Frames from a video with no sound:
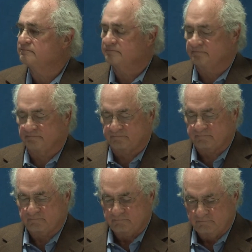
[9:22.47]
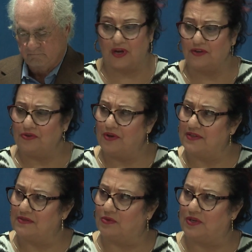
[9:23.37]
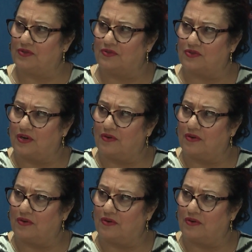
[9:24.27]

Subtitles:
That's very, very cool. I know you had some questions, Sheryl.